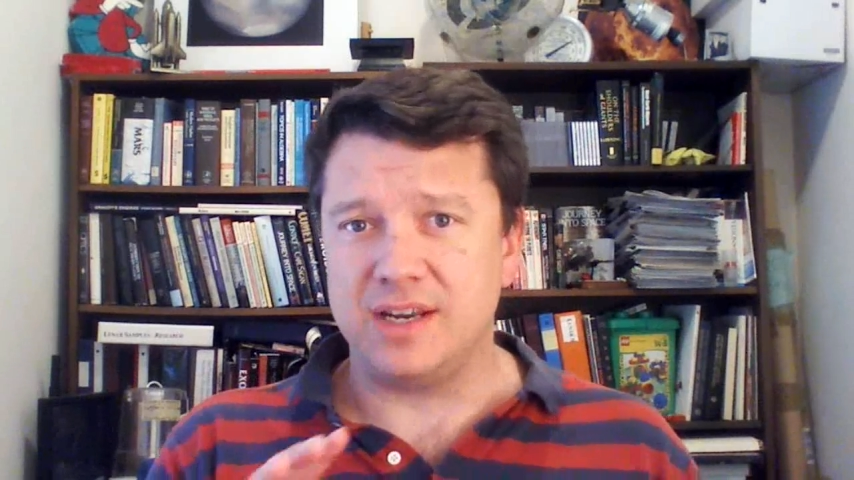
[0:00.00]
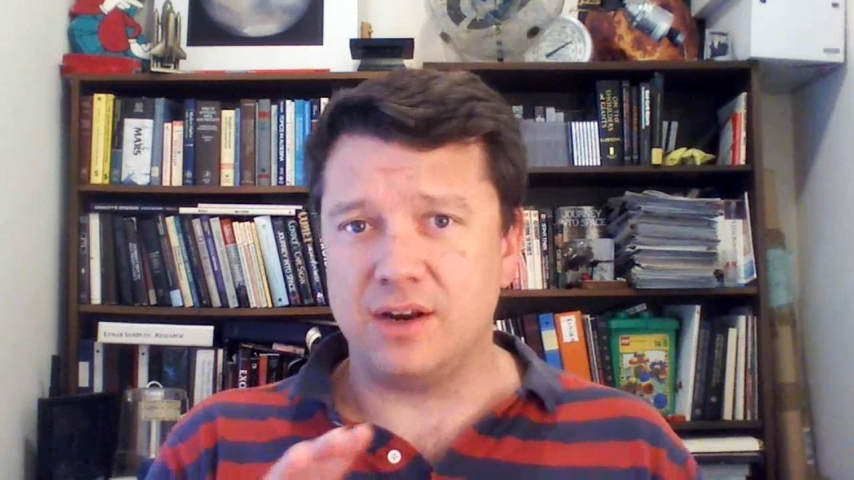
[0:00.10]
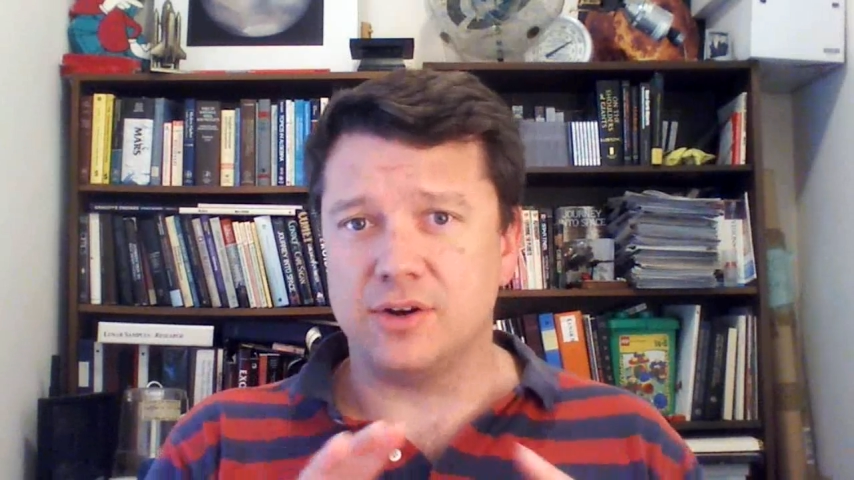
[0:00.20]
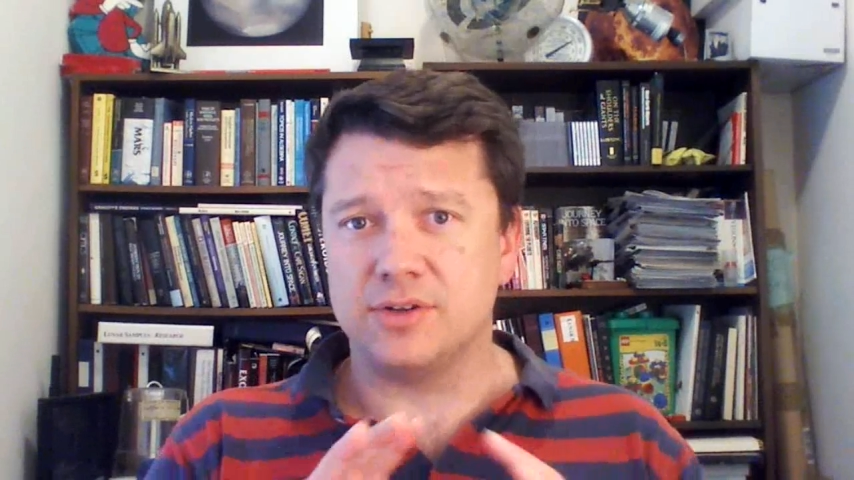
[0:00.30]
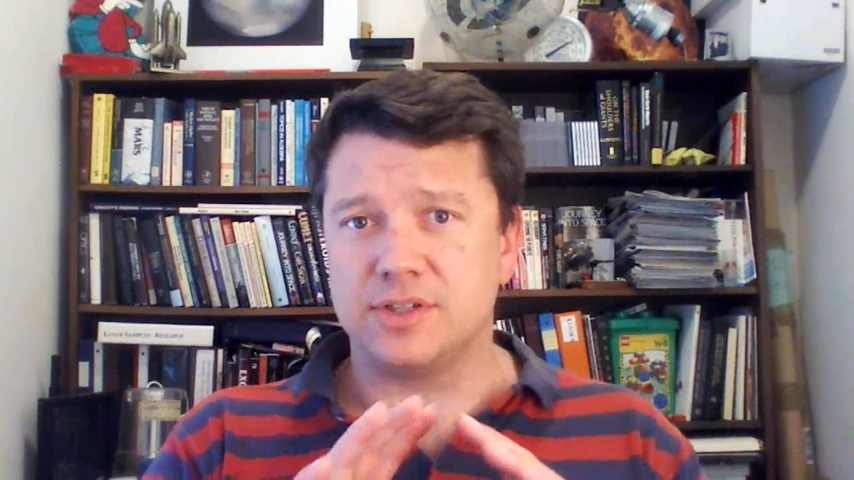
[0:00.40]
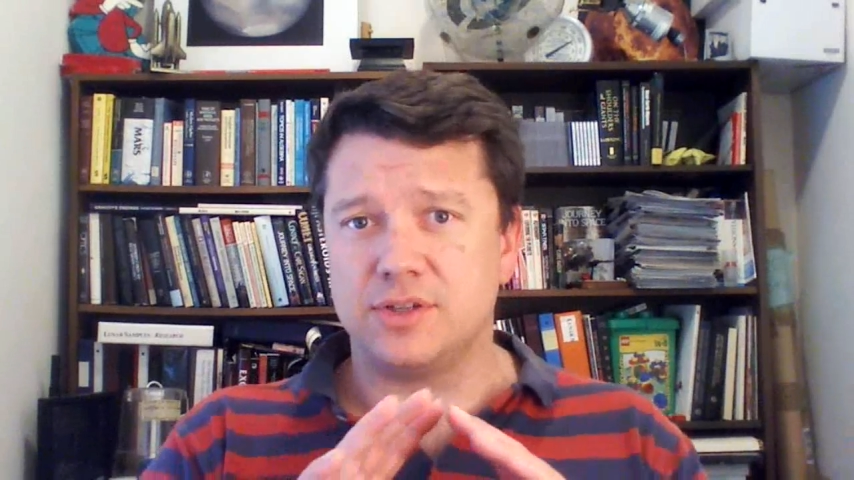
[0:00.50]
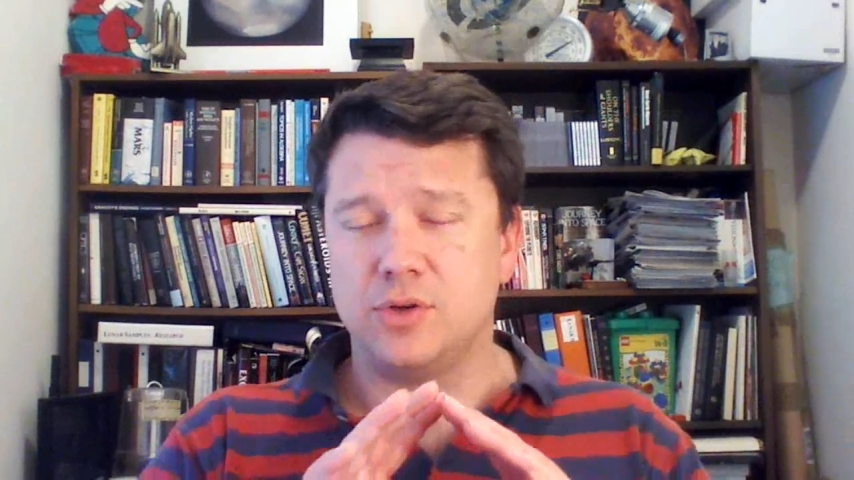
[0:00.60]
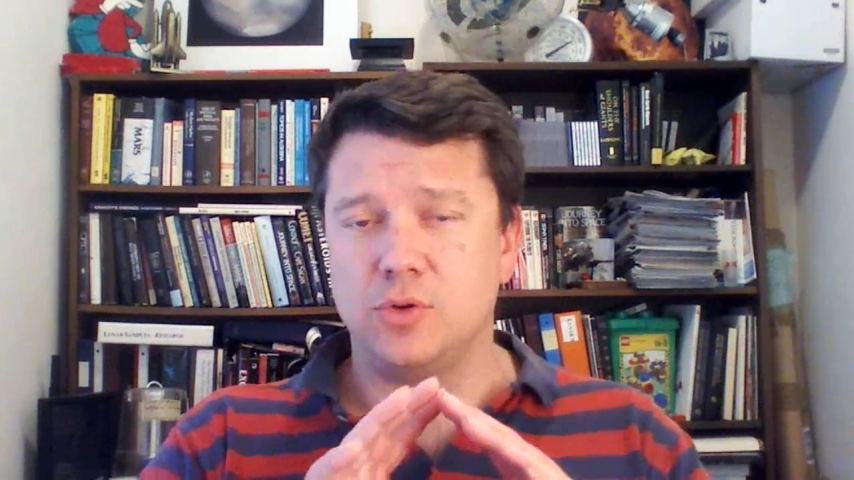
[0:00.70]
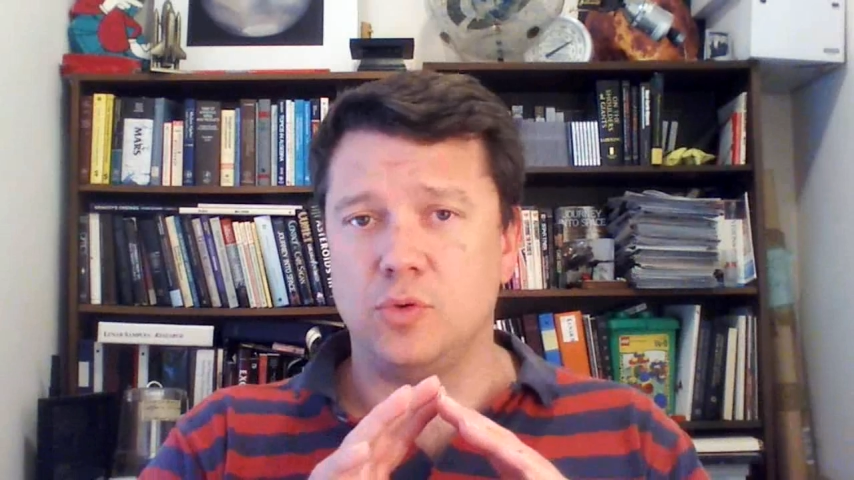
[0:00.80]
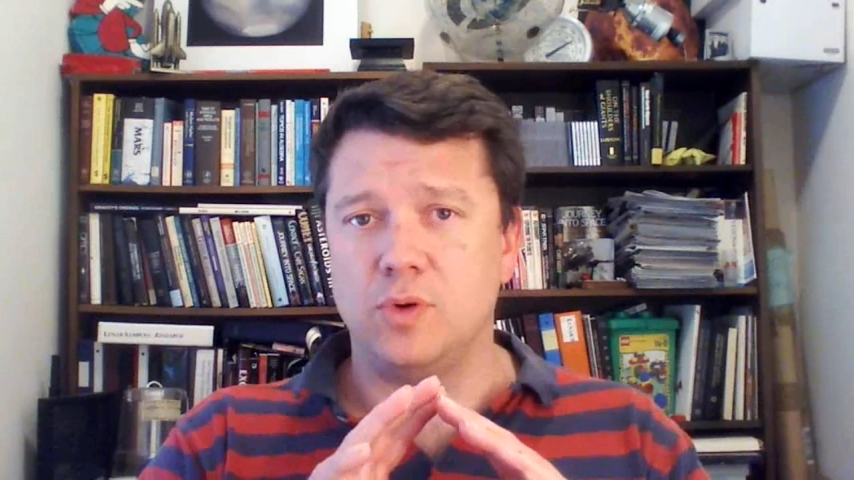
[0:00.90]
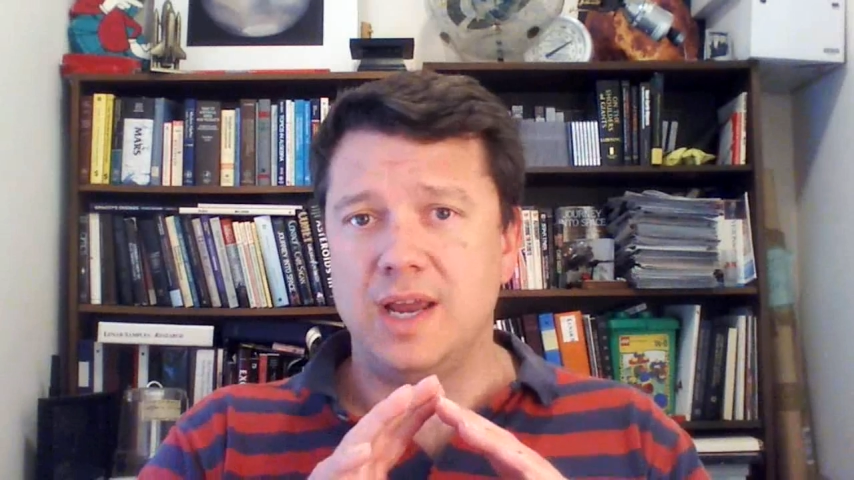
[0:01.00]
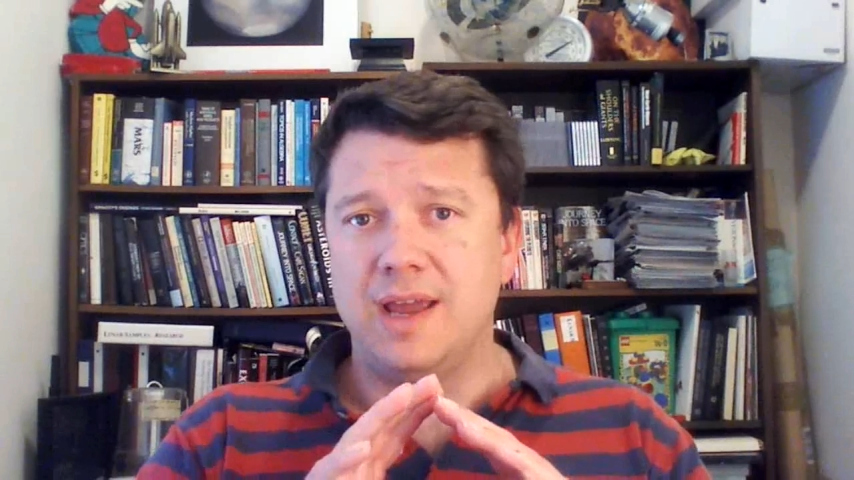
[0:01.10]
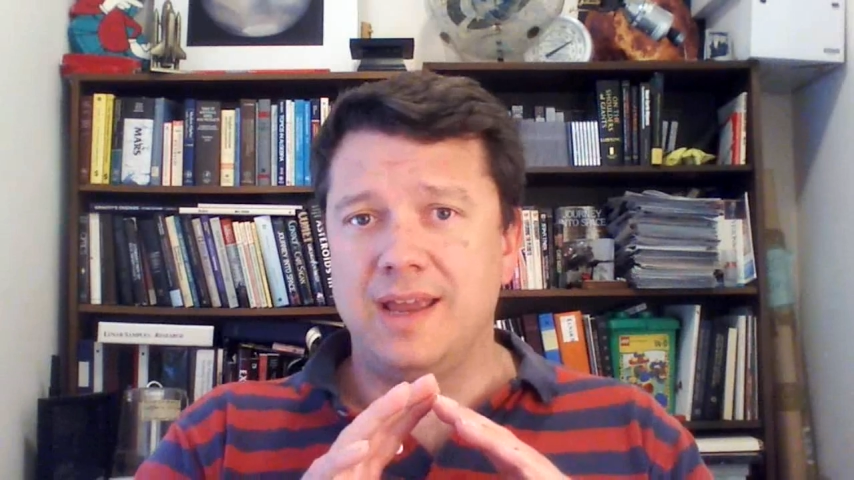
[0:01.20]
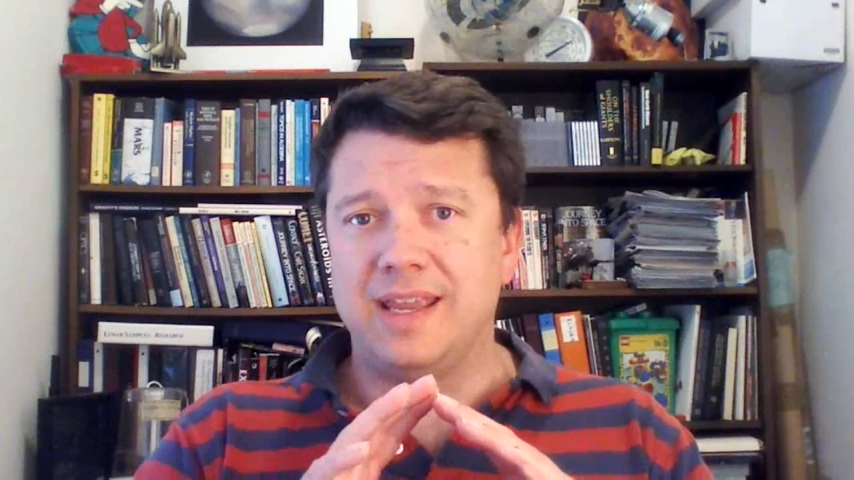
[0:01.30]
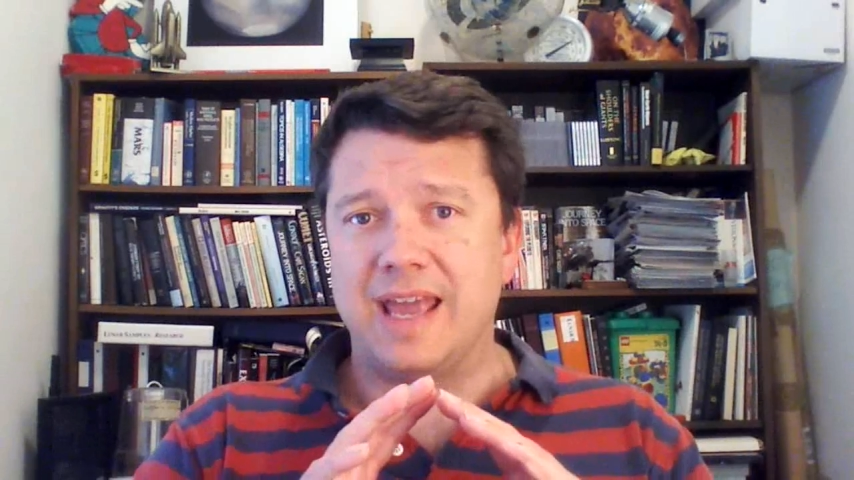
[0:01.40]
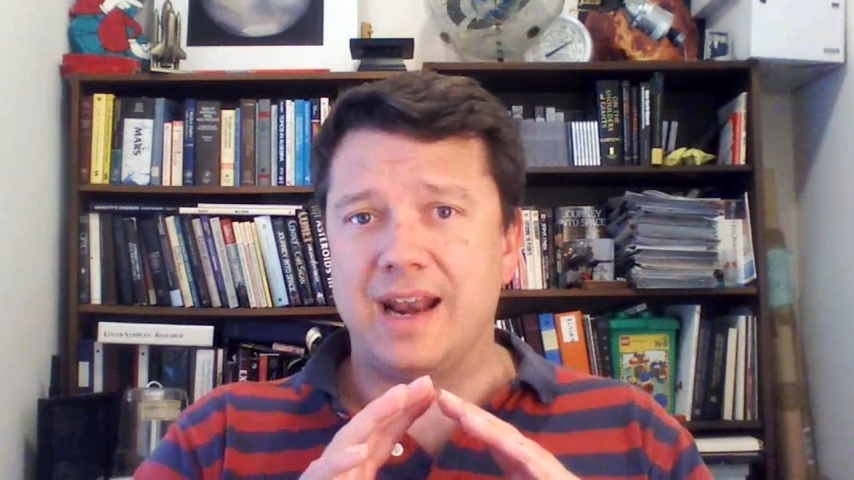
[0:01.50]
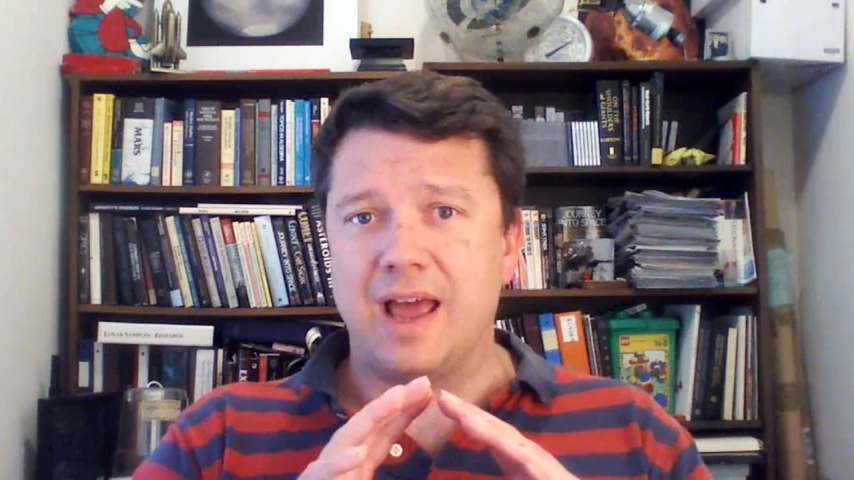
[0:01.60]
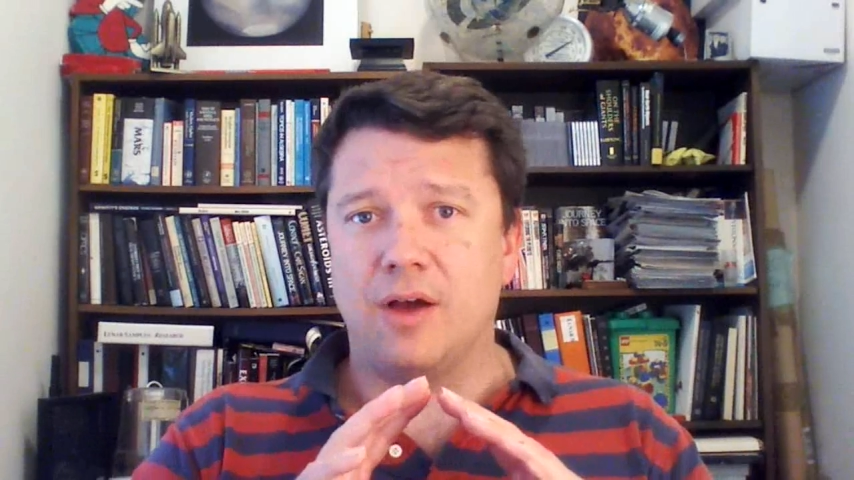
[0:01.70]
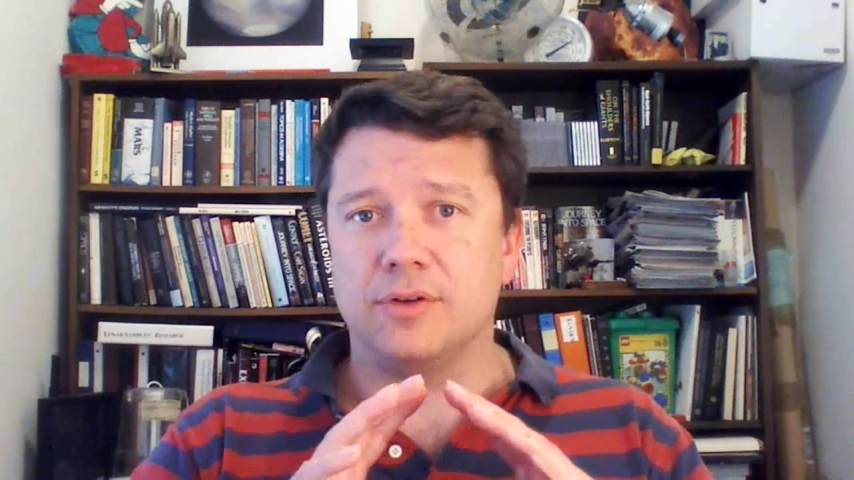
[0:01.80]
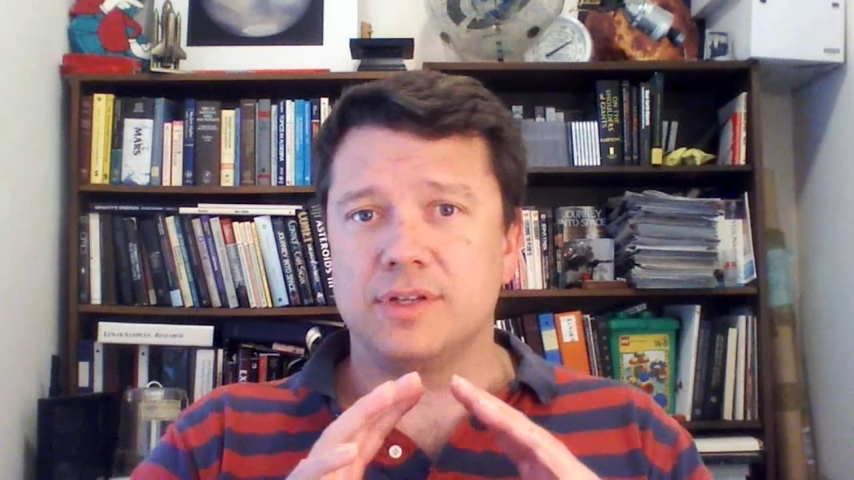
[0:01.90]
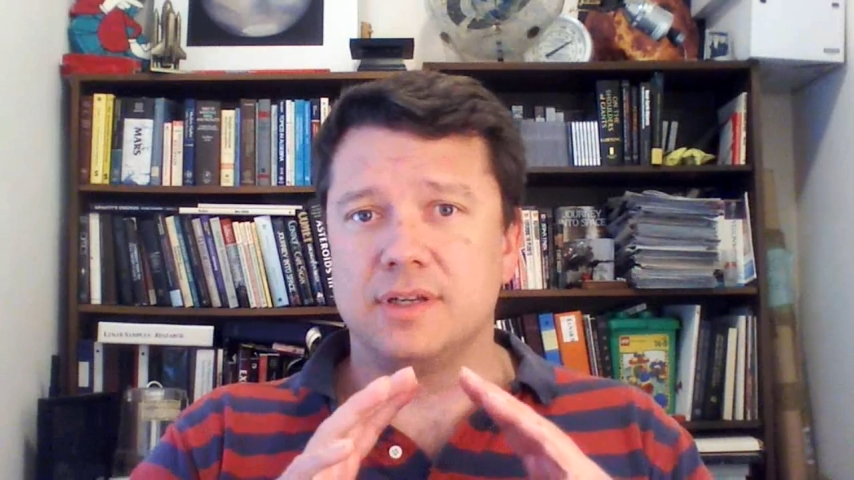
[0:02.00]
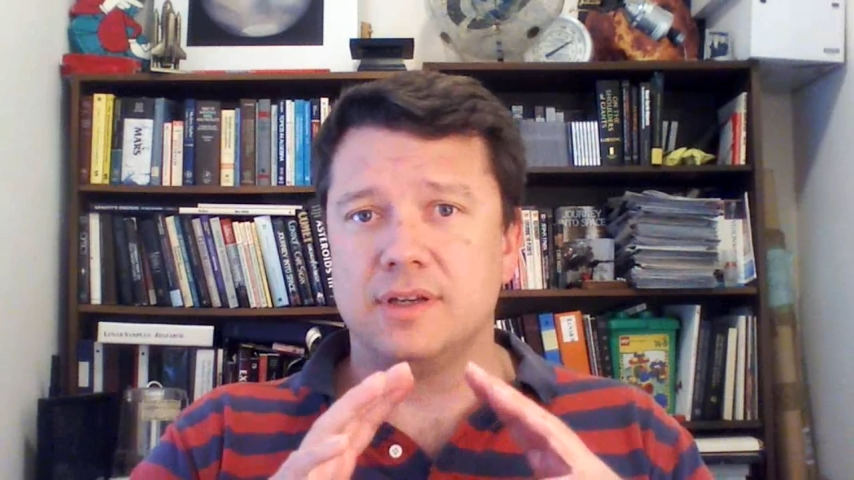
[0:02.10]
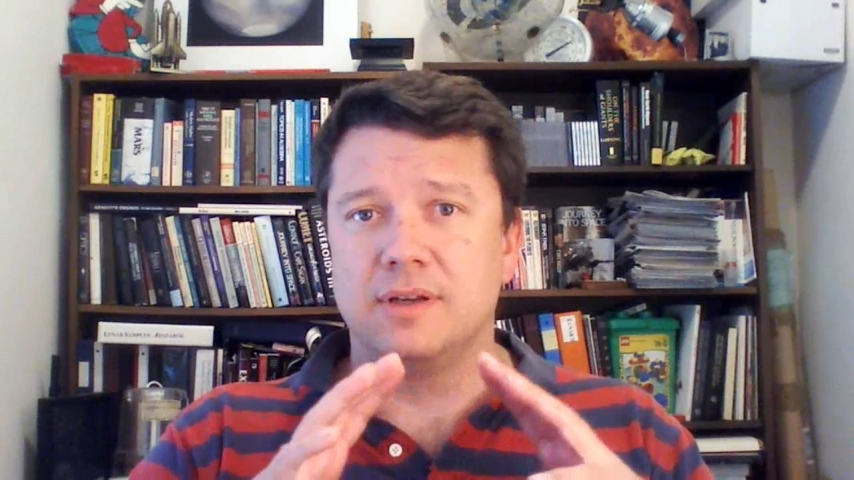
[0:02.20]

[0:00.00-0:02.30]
years to get out